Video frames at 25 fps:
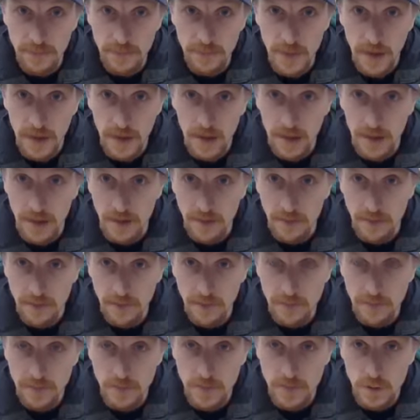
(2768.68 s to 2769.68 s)
kind of like
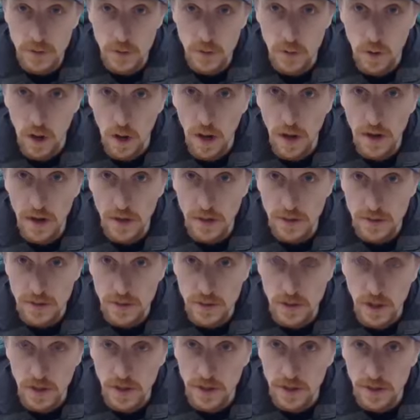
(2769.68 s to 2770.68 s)
crud or
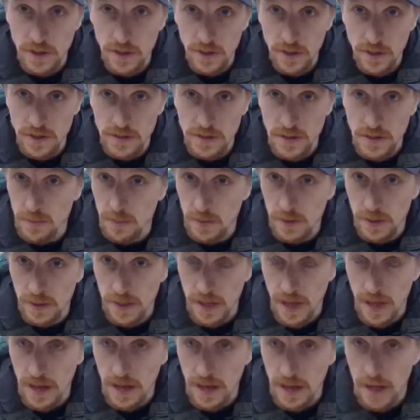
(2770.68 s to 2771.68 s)
chunder or something like
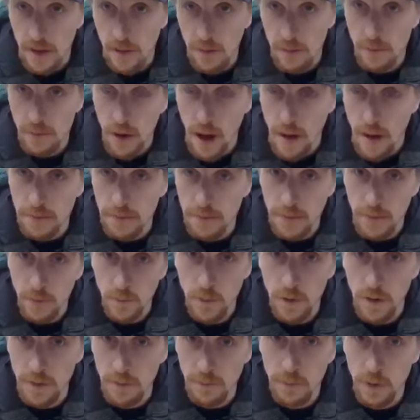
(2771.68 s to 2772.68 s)
that, I would probably
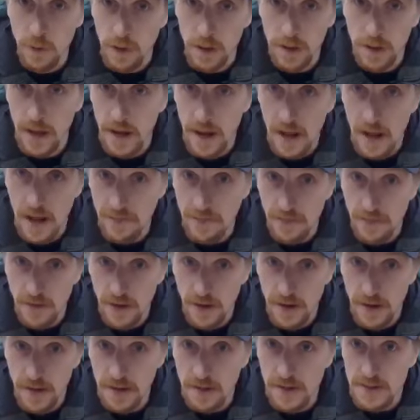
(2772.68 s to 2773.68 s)
wouldn't put a lot of
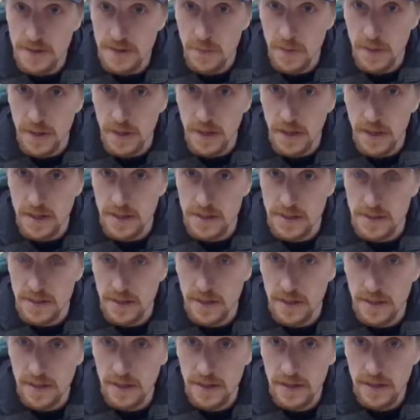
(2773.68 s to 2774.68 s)
effort into this because
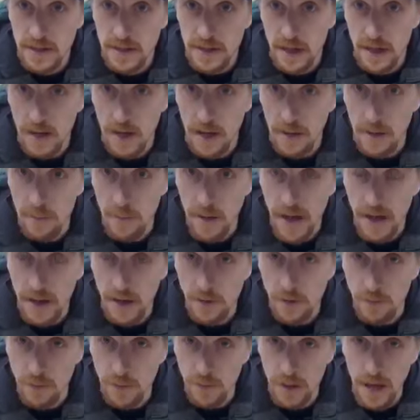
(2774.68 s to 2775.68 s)
um, I
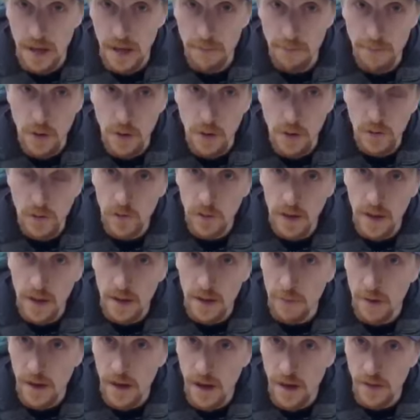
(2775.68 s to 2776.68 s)
could rely mostly
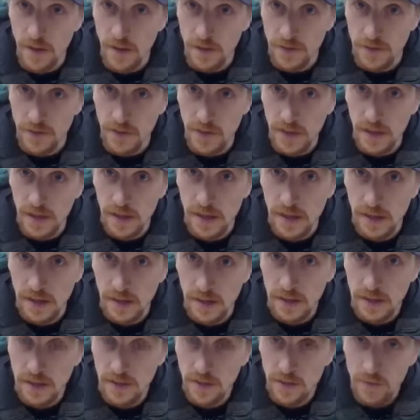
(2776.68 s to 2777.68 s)
on my other ski.
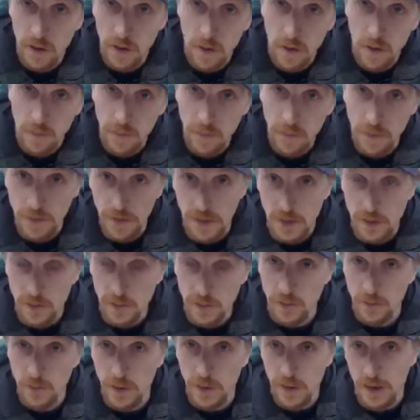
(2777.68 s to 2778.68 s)
So the thing you
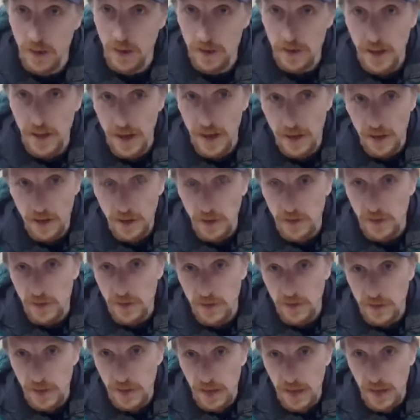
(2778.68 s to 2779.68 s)
should really learn how to do
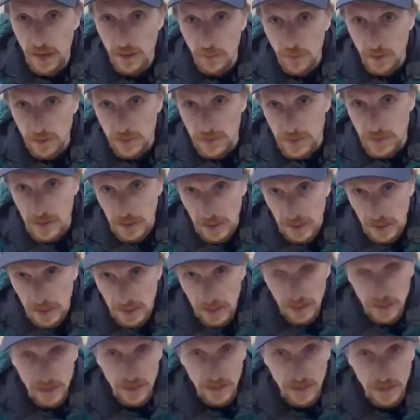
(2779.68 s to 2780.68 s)
is ski on one ski,
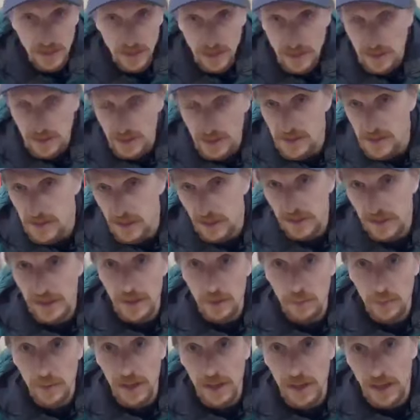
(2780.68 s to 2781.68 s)
at least a
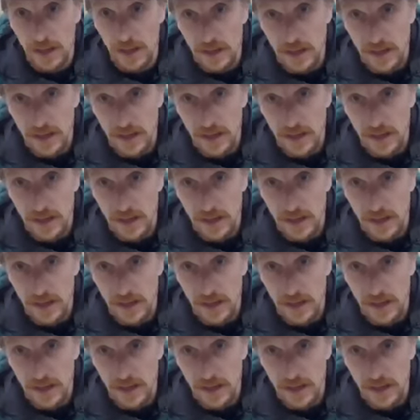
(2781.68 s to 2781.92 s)
little bit.